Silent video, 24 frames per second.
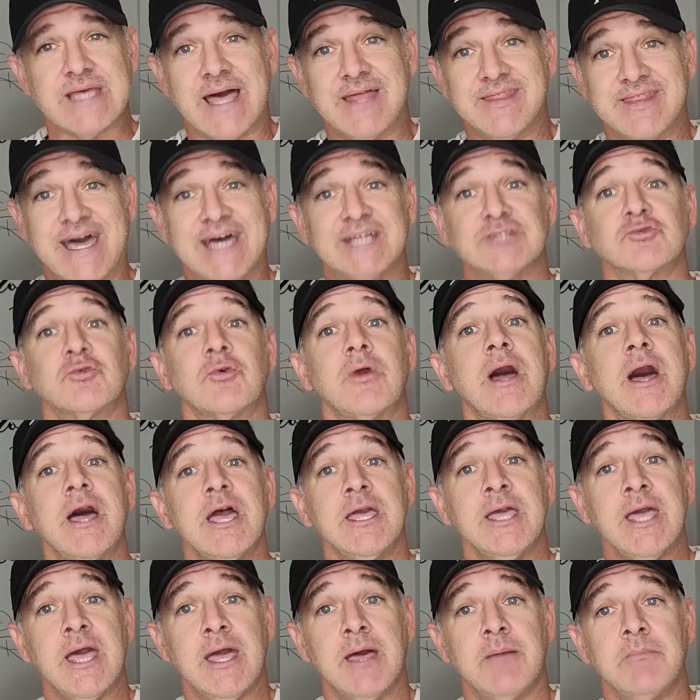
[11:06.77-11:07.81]
that's where I
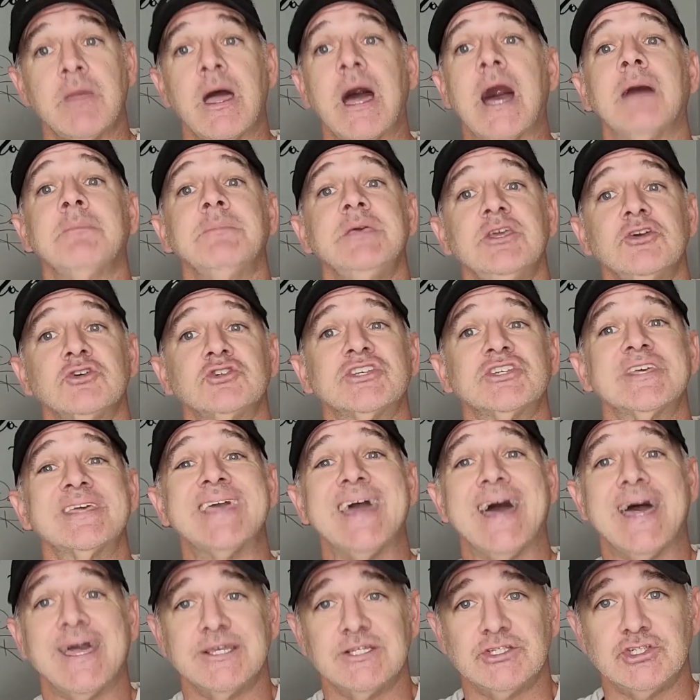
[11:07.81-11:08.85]
am. I'm here to
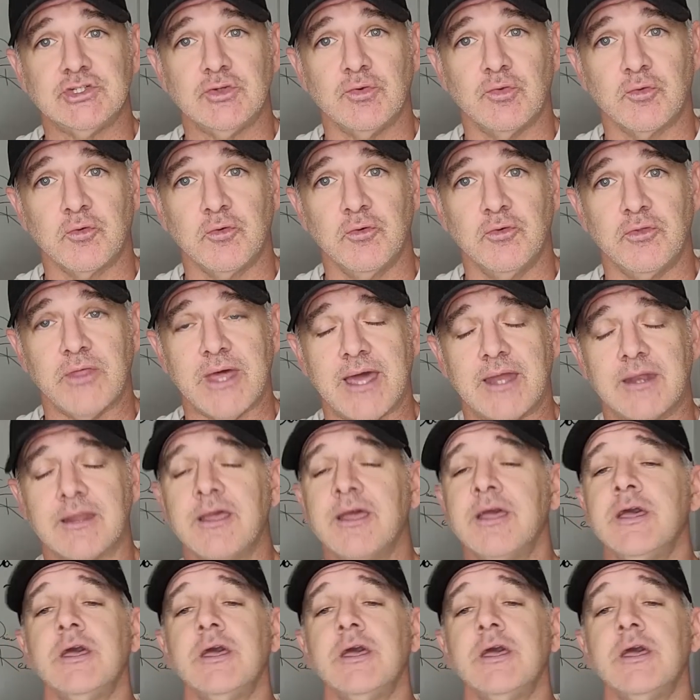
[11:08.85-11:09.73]
guide you through that.